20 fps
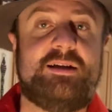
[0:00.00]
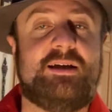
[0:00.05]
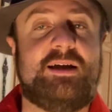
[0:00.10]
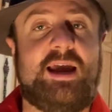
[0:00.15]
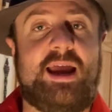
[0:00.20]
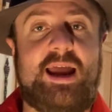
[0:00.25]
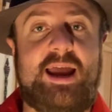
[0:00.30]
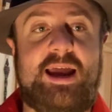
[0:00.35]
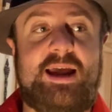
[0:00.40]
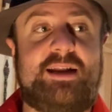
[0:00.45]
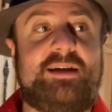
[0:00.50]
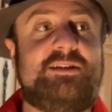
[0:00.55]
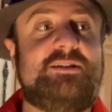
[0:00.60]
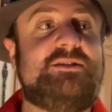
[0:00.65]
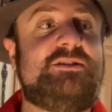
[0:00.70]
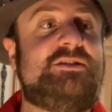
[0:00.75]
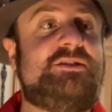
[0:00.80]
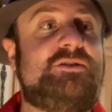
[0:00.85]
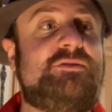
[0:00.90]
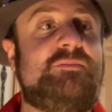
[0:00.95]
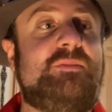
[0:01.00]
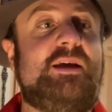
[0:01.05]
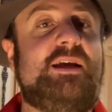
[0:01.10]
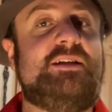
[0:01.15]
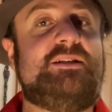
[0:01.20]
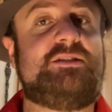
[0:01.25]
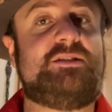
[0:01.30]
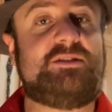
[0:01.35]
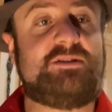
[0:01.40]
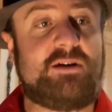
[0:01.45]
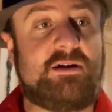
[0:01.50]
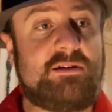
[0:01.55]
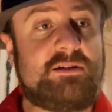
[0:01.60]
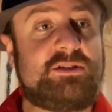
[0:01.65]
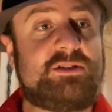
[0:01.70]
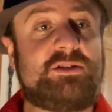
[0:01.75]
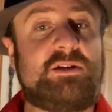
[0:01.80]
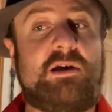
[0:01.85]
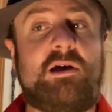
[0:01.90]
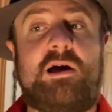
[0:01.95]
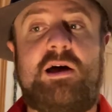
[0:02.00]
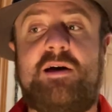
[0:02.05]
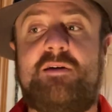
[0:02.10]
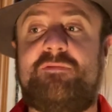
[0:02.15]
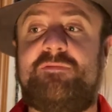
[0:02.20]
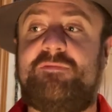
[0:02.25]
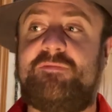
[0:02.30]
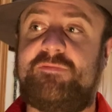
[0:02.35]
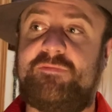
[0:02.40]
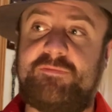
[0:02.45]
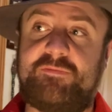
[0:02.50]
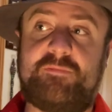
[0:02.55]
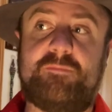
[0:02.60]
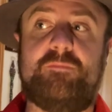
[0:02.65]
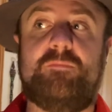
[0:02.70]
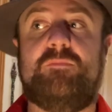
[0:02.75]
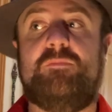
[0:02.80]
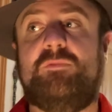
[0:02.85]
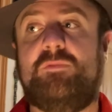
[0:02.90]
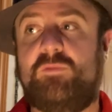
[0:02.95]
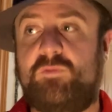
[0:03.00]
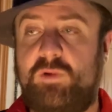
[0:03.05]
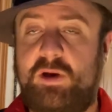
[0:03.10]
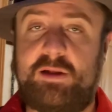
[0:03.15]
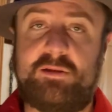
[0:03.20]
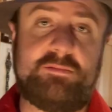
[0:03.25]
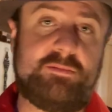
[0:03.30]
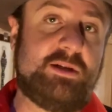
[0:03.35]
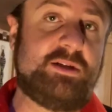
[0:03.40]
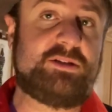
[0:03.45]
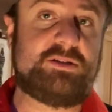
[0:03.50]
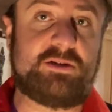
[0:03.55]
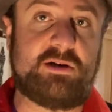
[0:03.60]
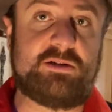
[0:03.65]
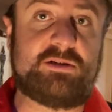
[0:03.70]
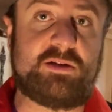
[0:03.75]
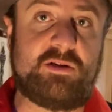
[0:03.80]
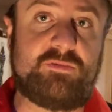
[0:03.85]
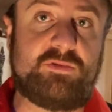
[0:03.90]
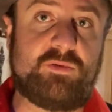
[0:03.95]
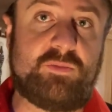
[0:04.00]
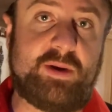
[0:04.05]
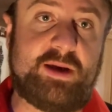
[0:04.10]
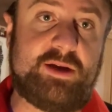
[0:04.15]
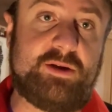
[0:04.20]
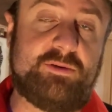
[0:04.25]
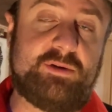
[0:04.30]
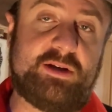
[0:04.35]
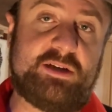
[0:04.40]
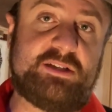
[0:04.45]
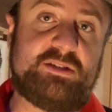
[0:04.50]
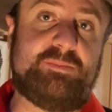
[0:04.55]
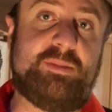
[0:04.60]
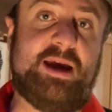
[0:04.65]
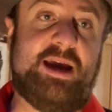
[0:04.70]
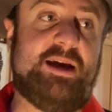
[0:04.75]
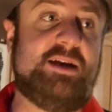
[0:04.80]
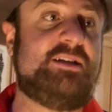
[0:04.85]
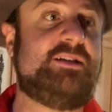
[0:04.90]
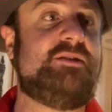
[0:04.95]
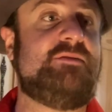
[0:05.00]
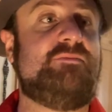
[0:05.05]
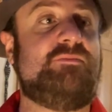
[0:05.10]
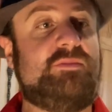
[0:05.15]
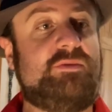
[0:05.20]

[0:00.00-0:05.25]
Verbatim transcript: And it starts off, well, it starts off the way you'd expect.